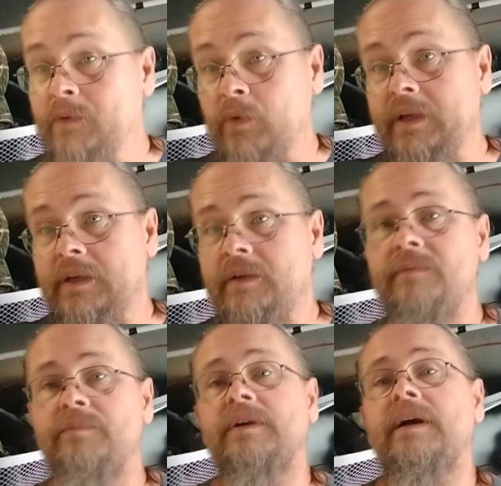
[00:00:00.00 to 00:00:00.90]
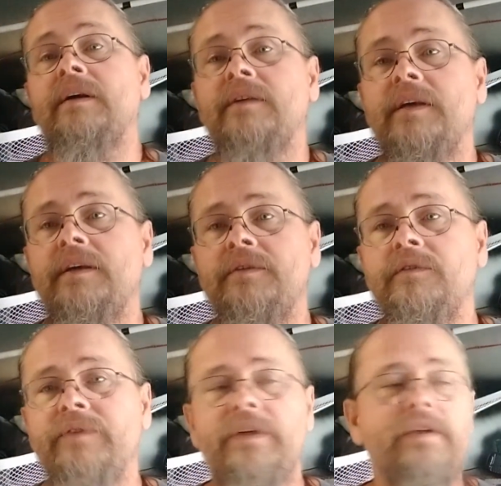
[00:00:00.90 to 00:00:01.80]
we put out a
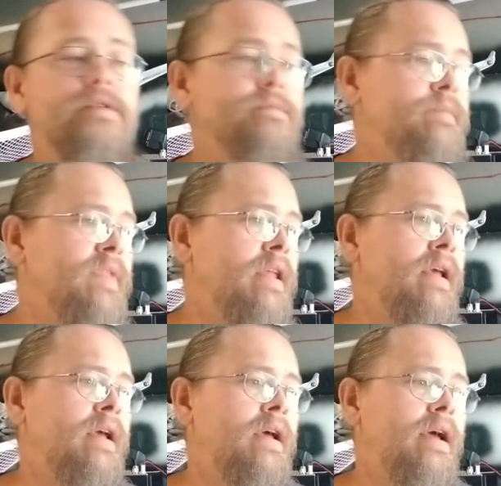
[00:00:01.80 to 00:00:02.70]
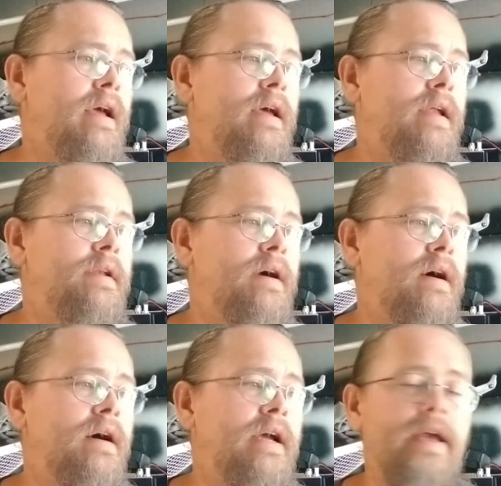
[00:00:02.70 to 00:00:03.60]
new video. And
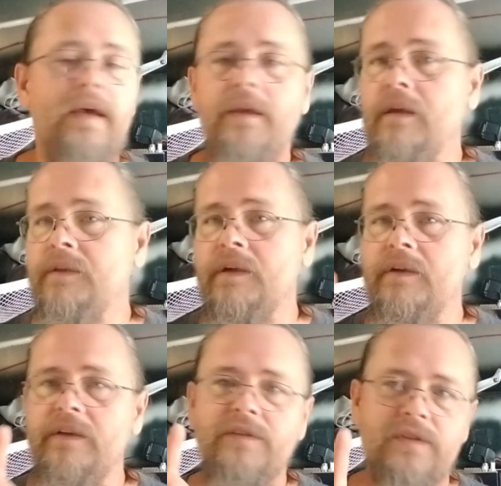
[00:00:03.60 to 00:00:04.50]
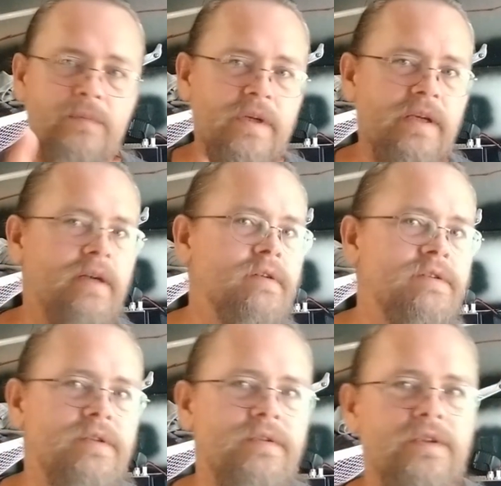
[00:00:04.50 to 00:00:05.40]
there is somebody
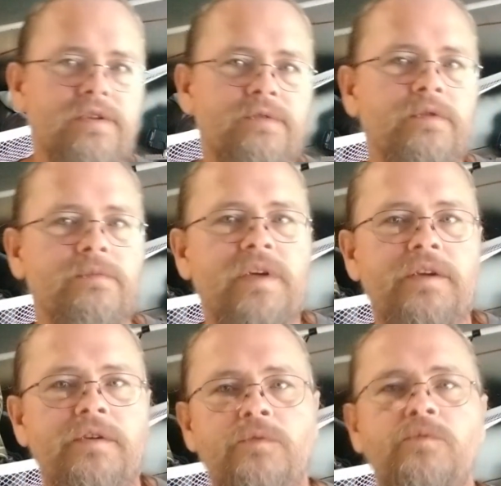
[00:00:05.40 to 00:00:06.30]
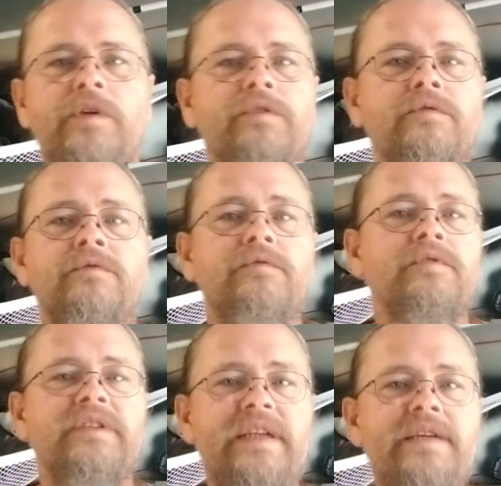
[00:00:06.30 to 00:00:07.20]
else in this group that you will
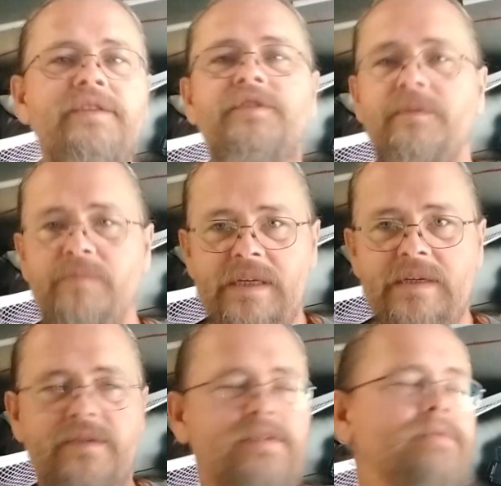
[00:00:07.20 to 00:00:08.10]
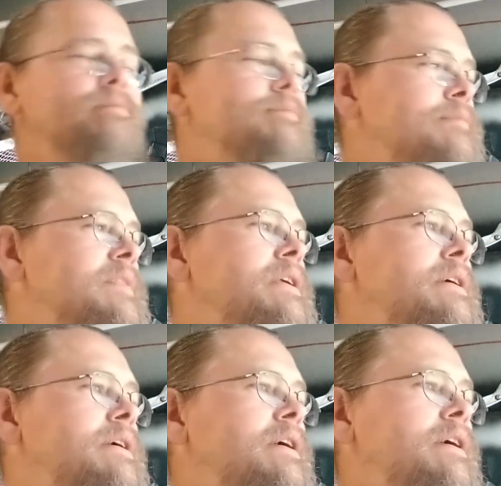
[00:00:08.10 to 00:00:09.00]
need to meet.
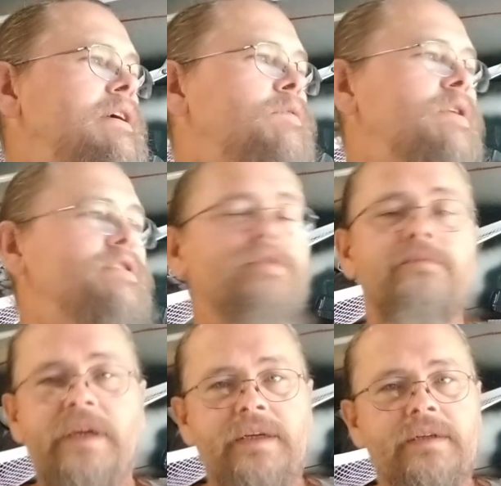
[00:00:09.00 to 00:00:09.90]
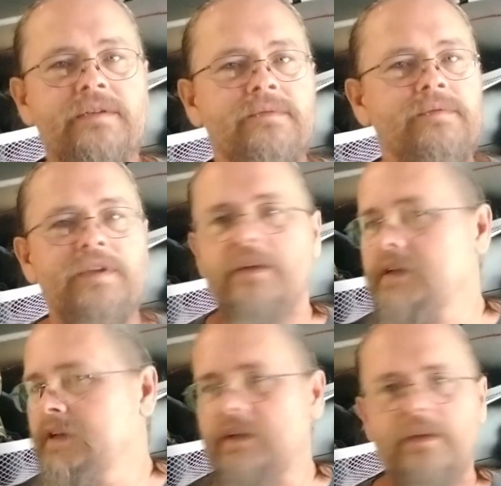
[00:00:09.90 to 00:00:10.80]
Once you meet her, you're
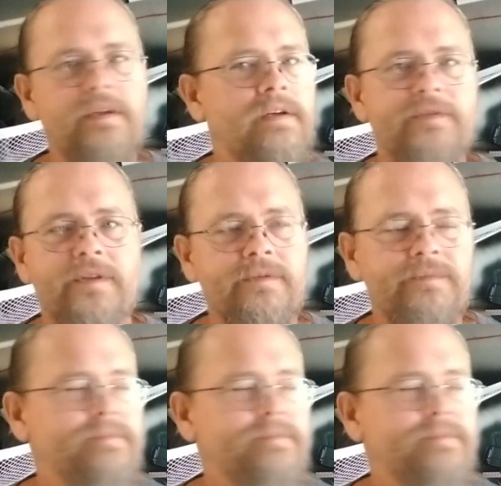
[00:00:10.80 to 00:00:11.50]
gonna love her.